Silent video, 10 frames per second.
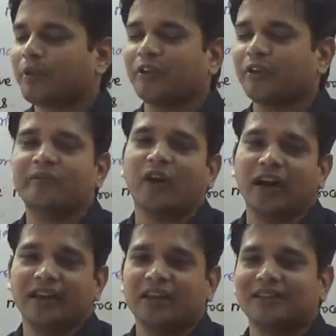
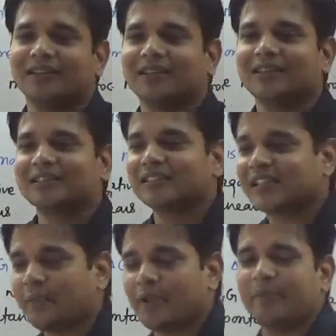purify
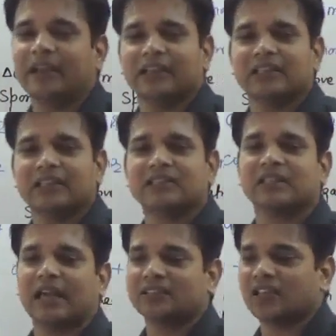semi-metals
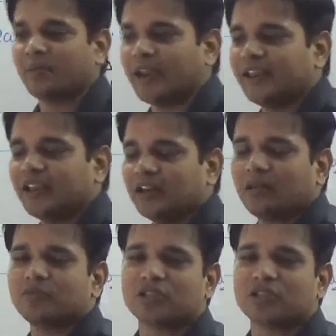like germanium,